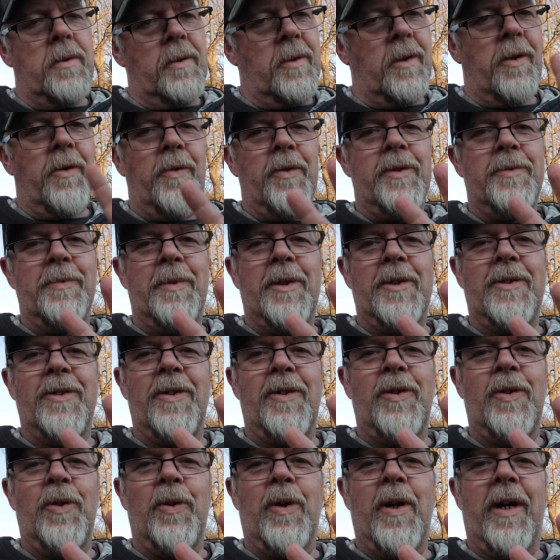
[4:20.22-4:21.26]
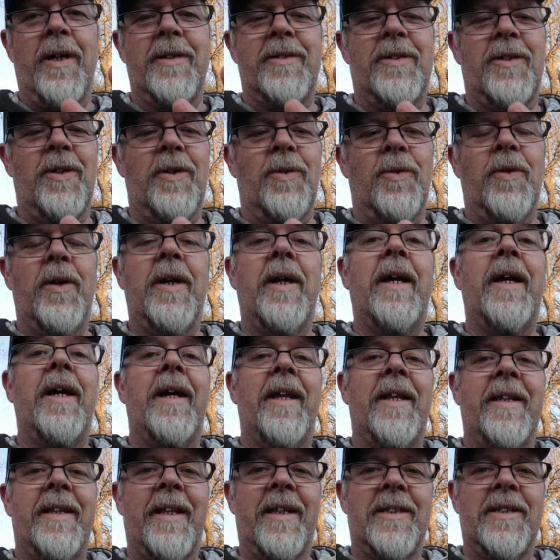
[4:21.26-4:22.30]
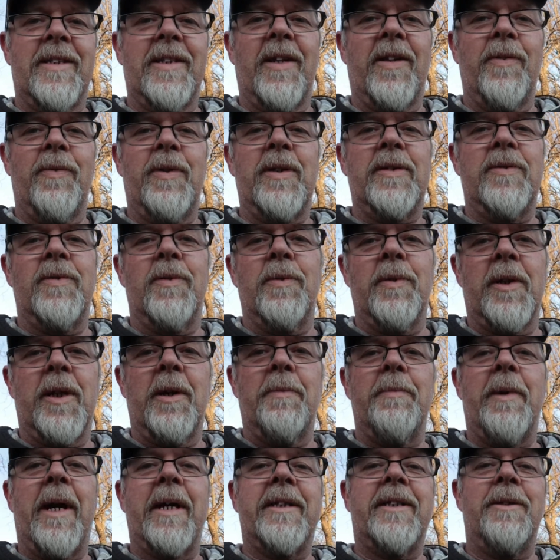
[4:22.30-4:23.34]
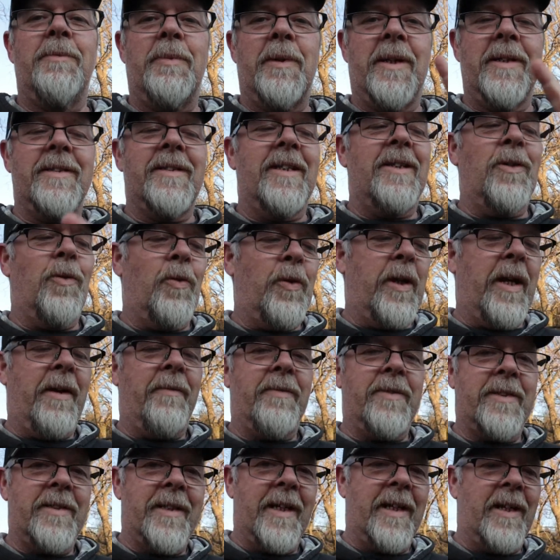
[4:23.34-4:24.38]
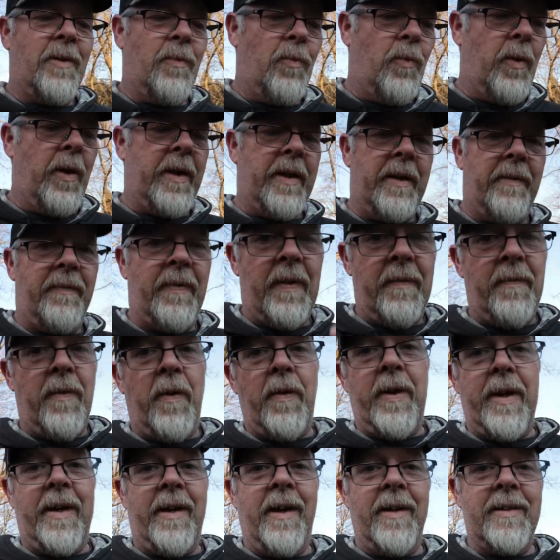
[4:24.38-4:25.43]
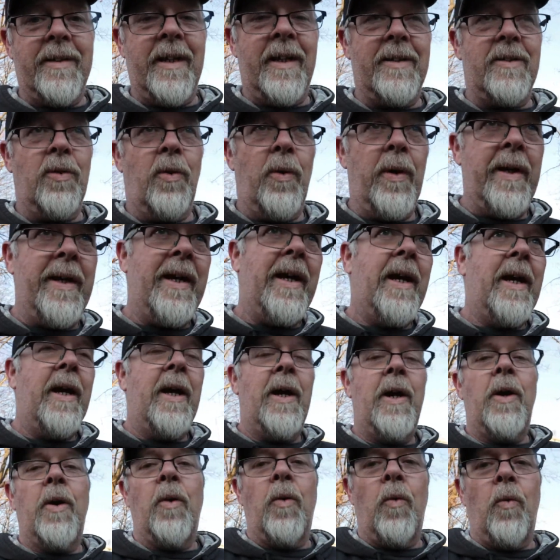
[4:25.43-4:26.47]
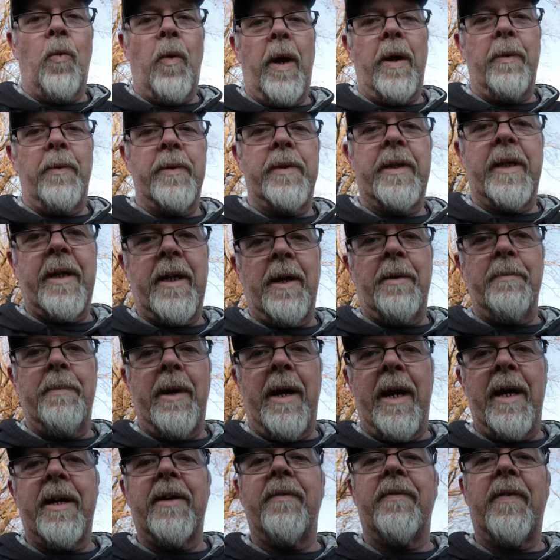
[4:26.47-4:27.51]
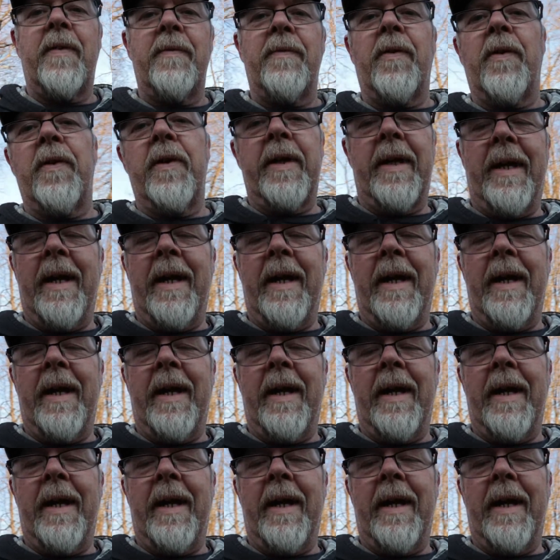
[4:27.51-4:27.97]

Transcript: Always make sure you got two. That's another reason for them to come back to you, because they know you have a second one. If they've already got that toy, why would they come back if they've already